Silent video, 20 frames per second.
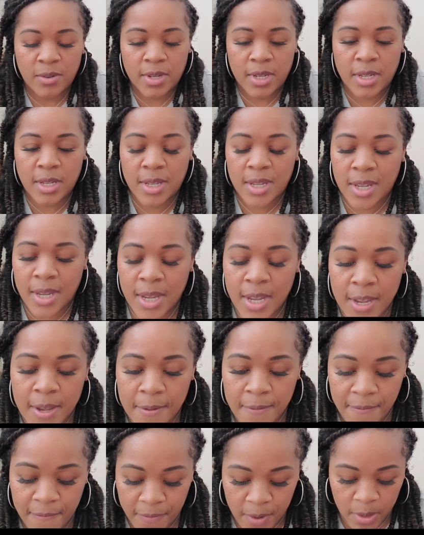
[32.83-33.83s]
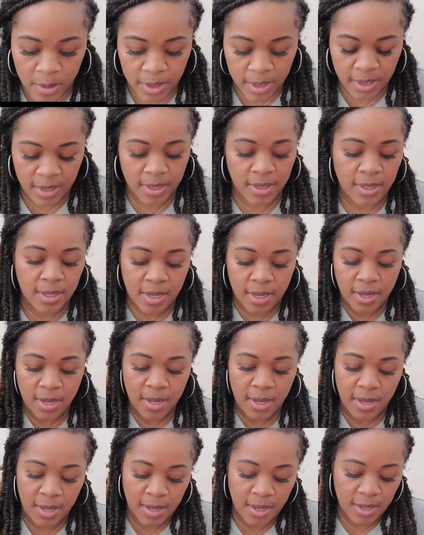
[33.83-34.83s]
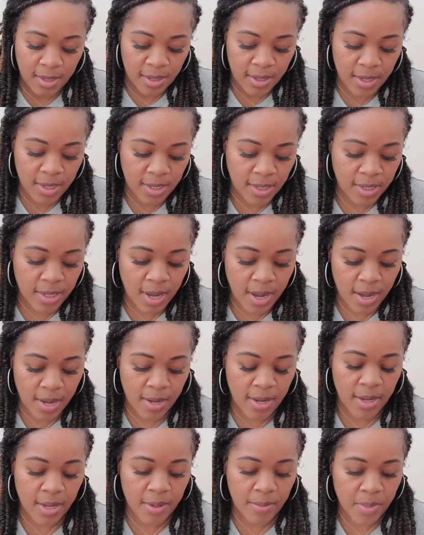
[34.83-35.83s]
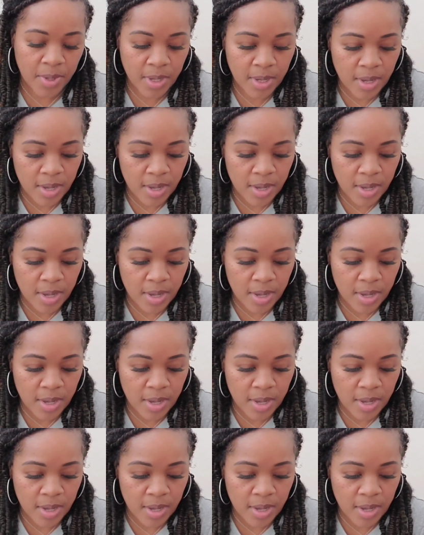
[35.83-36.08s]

it came first this time.